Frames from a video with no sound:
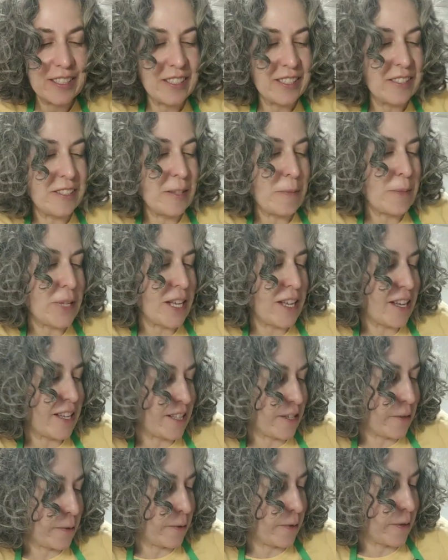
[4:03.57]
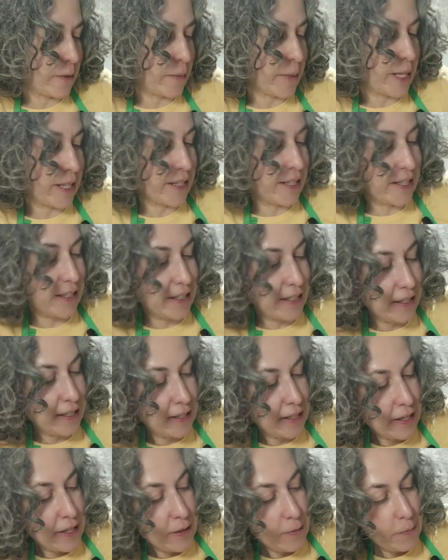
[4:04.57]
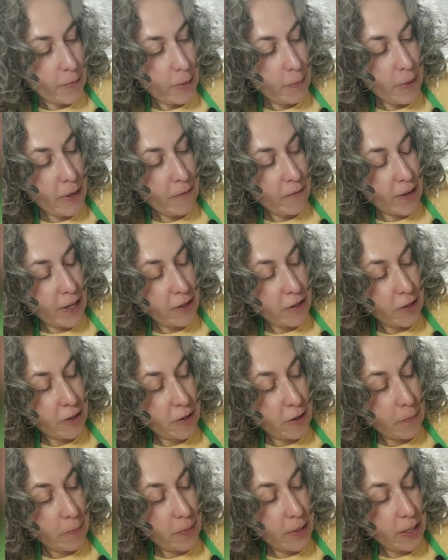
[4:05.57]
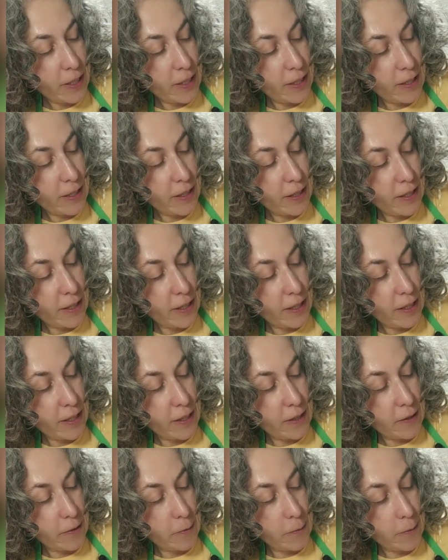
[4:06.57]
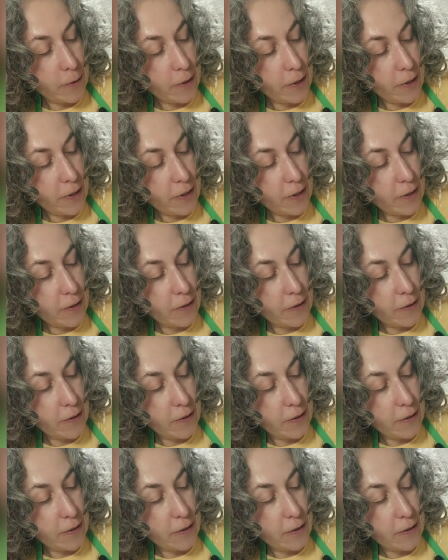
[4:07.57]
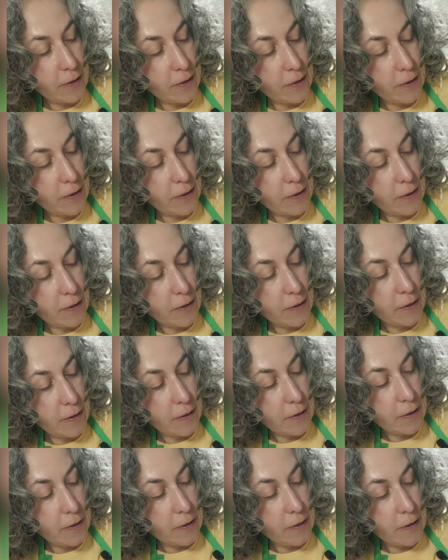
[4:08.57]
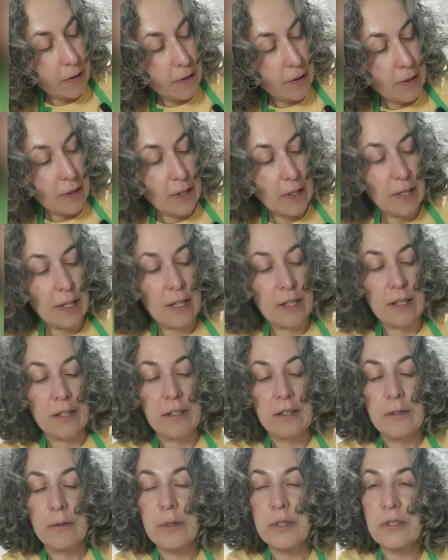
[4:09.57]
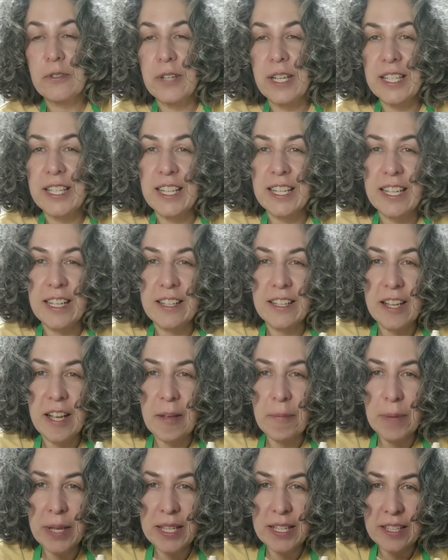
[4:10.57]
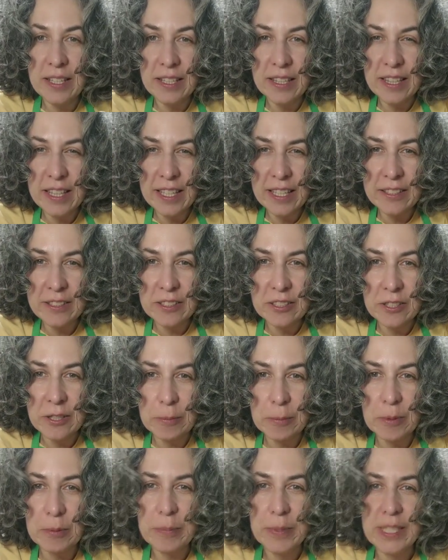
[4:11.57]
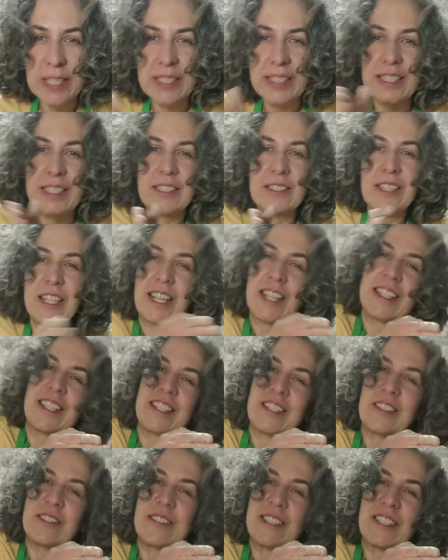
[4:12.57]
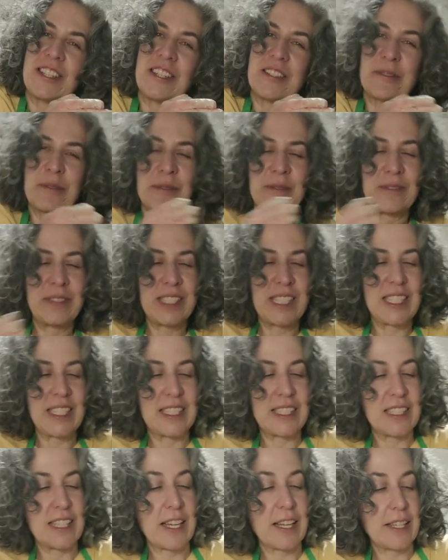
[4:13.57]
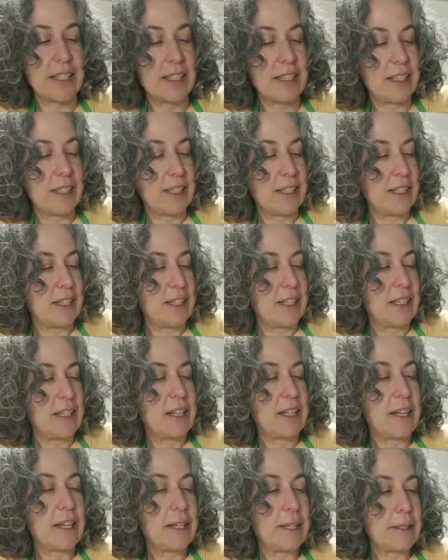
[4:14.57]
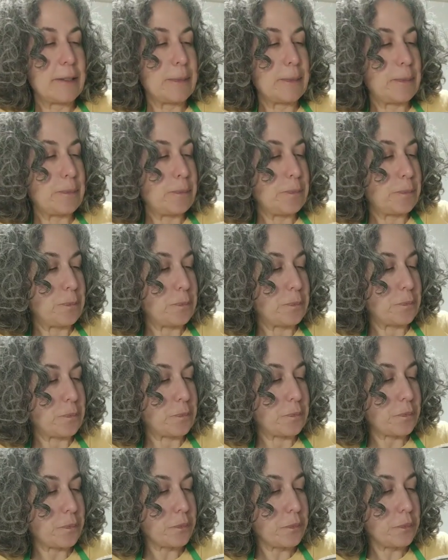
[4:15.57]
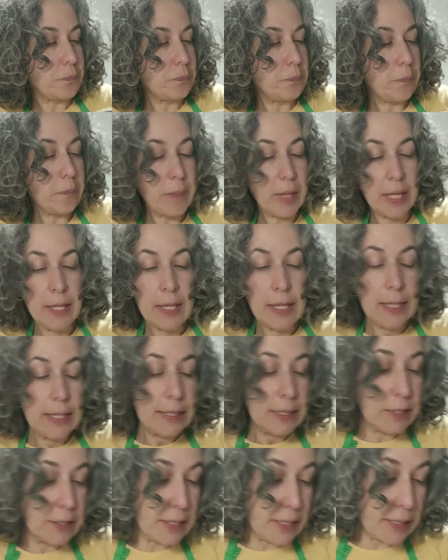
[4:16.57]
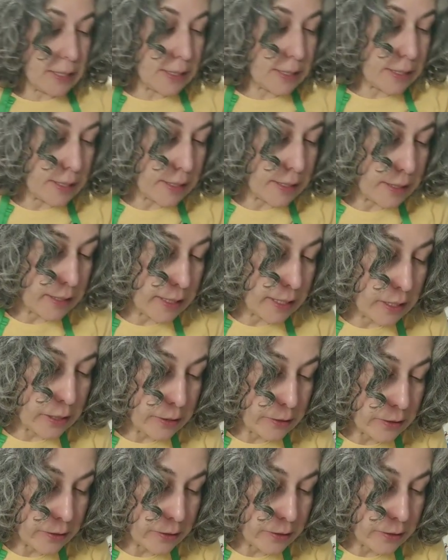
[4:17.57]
I don't even know what to call it, like a little moat almost that would hold the seeds that come off as you juice the lime or the lemon. I don't think this will be big enough for an orange, but definitely for one of those smaller fruits, I think it'll be good.